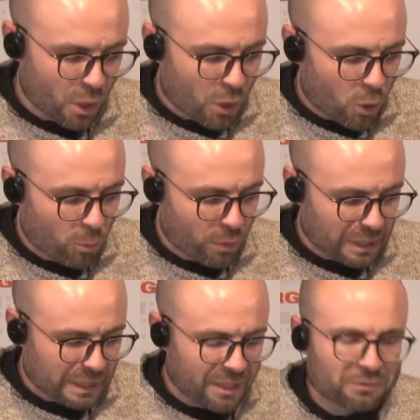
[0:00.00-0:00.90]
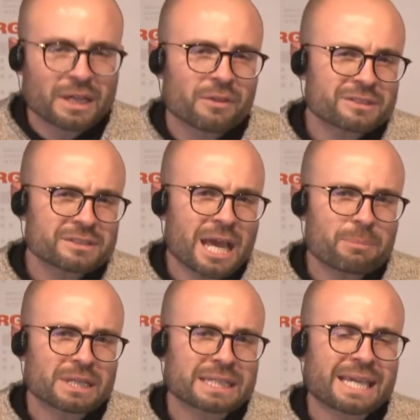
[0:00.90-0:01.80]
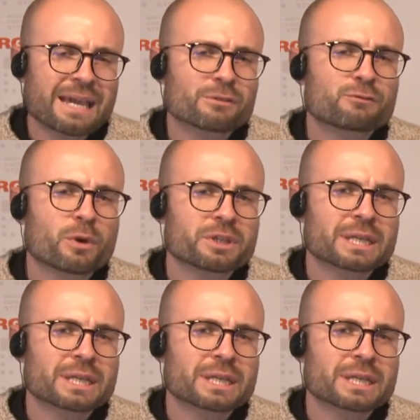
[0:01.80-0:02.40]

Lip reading: Uber and Lyft. Now, this is happening in California.